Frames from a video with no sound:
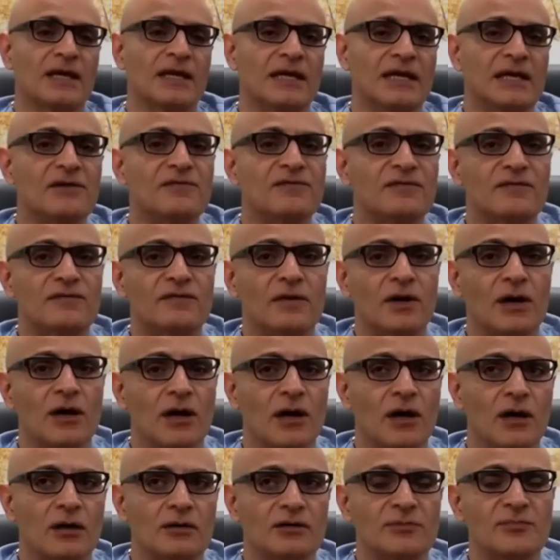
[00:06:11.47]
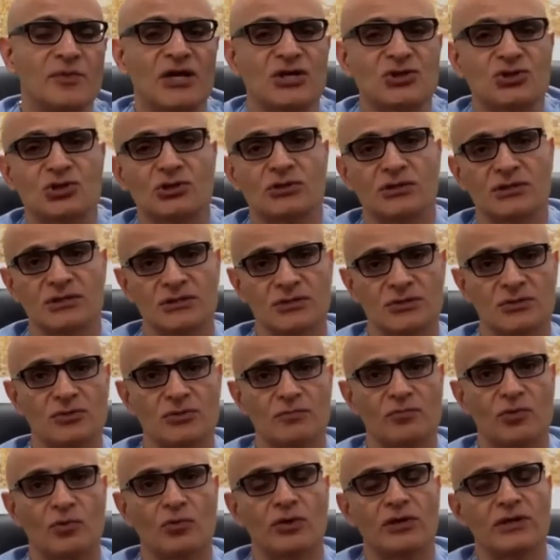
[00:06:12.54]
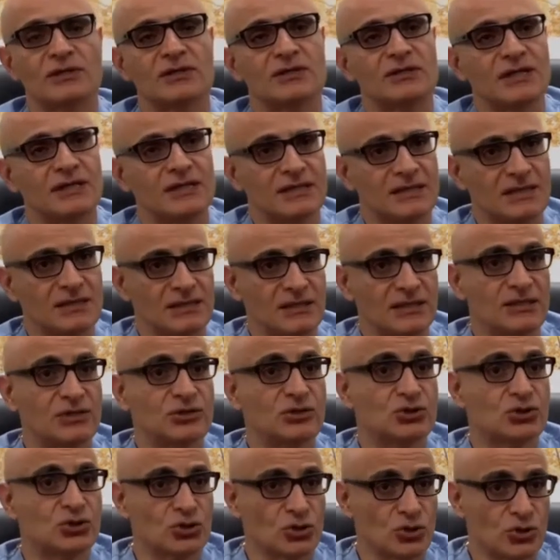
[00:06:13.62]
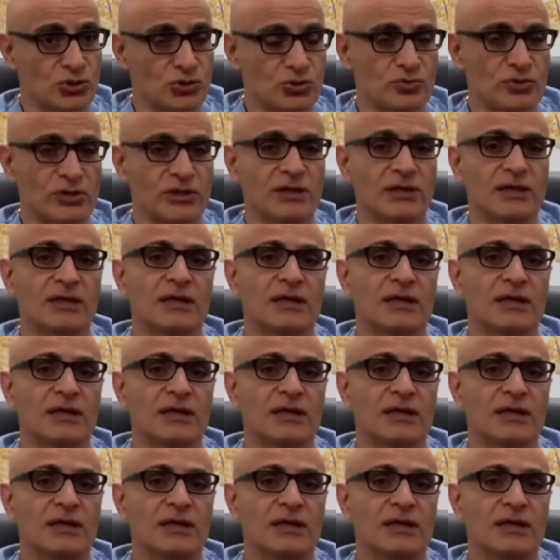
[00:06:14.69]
if the patient is to the point that they need surgery,